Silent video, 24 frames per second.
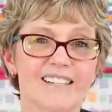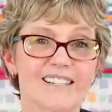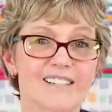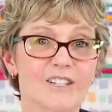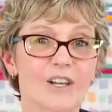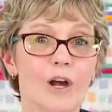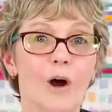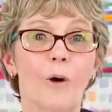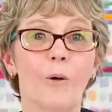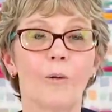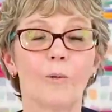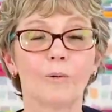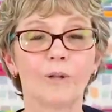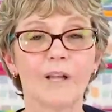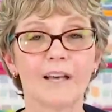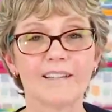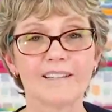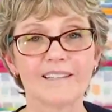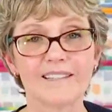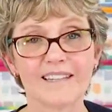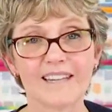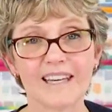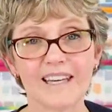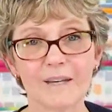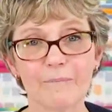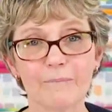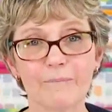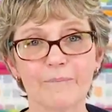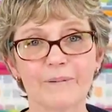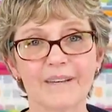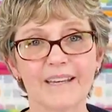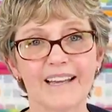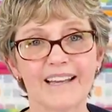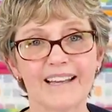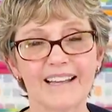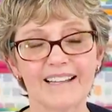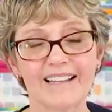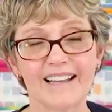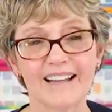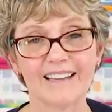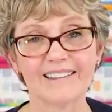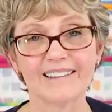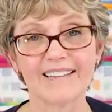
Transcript: So let's keep uh,